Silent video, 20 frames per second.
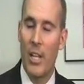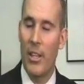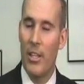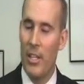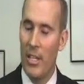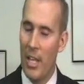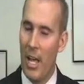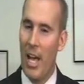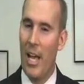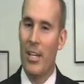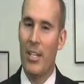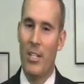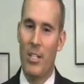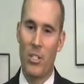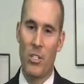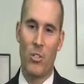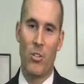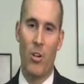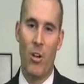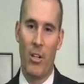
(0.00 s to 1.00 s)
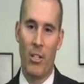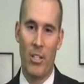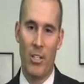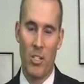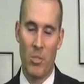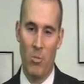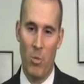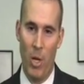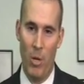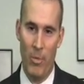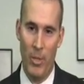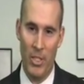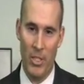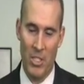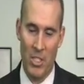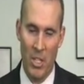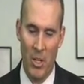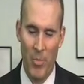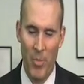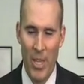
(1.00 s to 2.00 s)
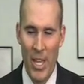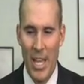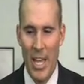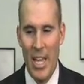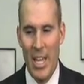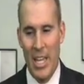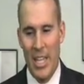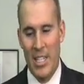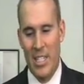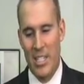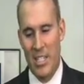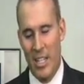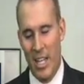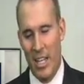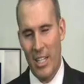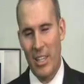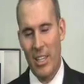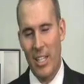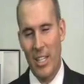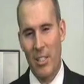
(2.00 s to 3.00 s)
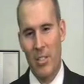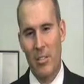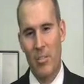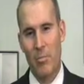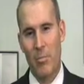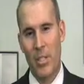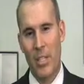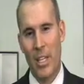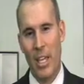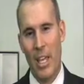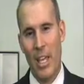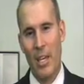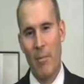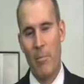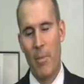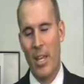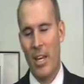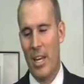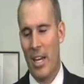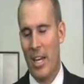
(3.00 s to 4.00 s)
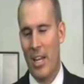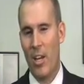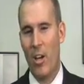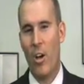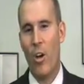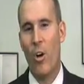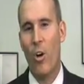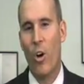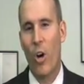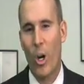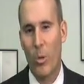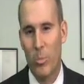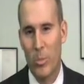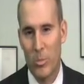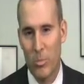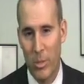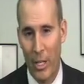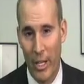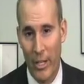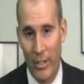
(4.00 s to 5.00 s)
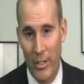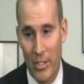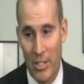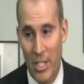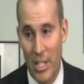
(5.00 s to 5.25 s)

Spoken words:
Not his strongest moment. So it's not that McCain made any horrible blunders.